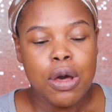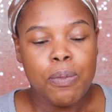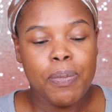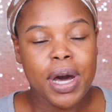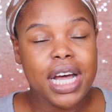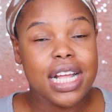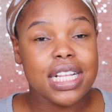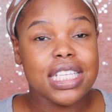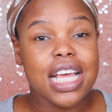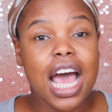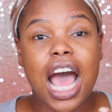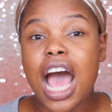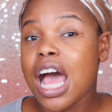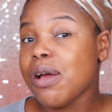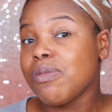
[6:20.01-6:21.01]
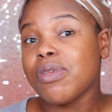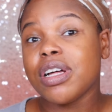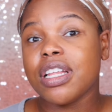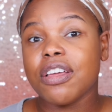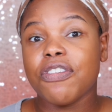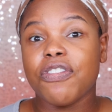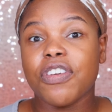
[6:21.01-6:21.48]
But I'm
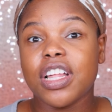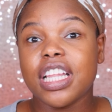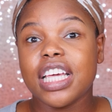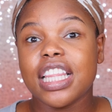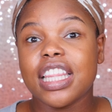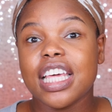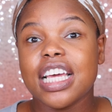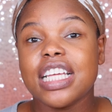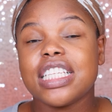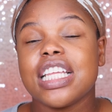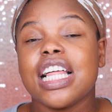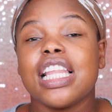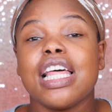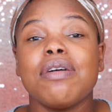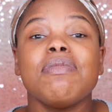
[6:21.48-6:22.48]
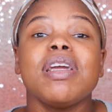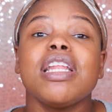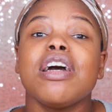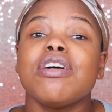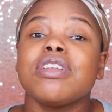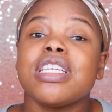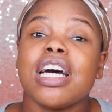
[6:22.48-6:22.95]
really feeling this. Let me
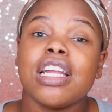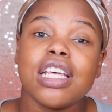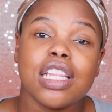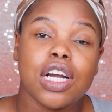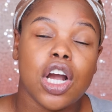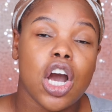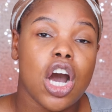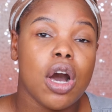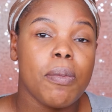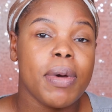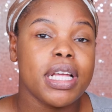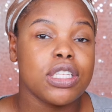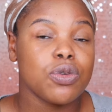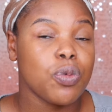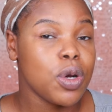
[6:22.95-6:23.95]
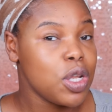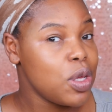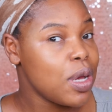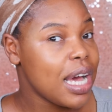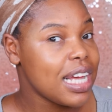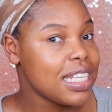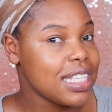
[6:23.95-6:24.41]
know down in the comments what you
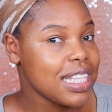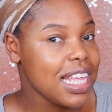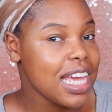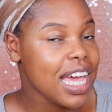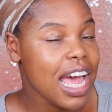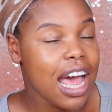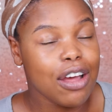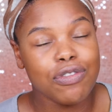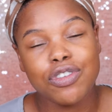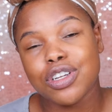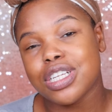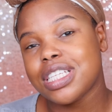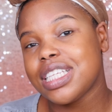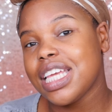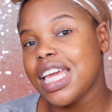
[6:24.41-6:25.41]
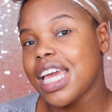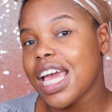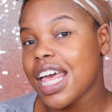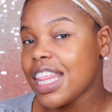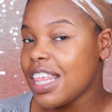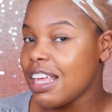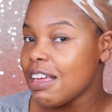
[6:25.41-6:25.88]
guys think after seeing
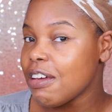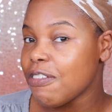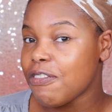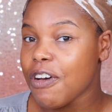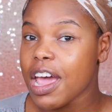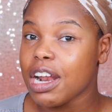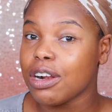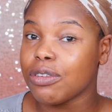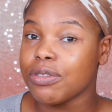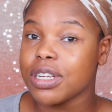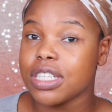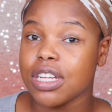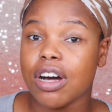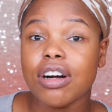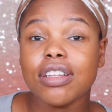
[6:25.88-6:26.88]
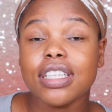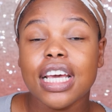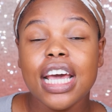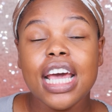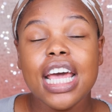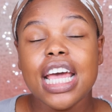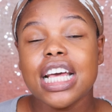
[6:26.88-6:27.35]
the final result.
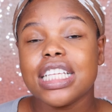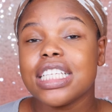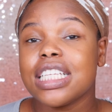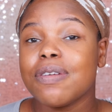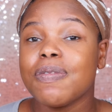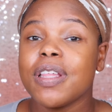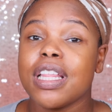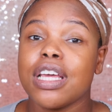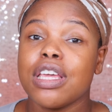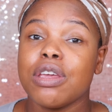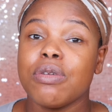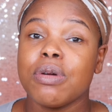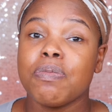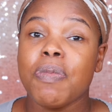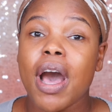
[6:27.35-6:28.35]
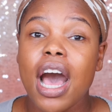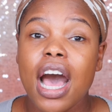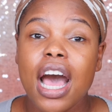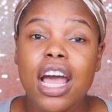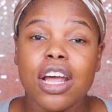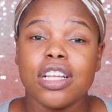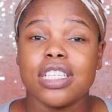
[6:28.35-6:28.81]
Is this something that you would
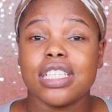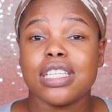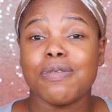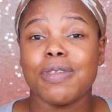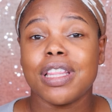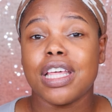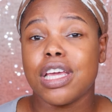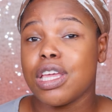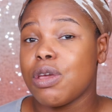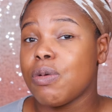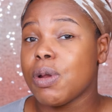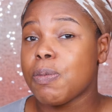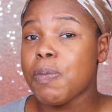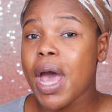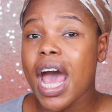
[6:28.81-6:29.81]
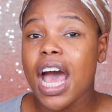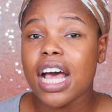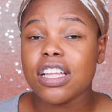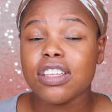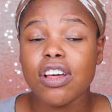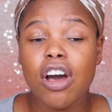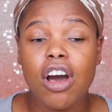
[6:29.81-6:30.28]
buy? Is this something that you would
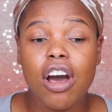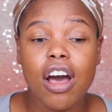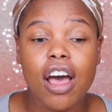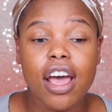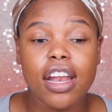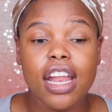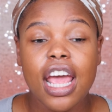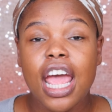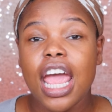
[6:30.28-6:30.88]
pass on?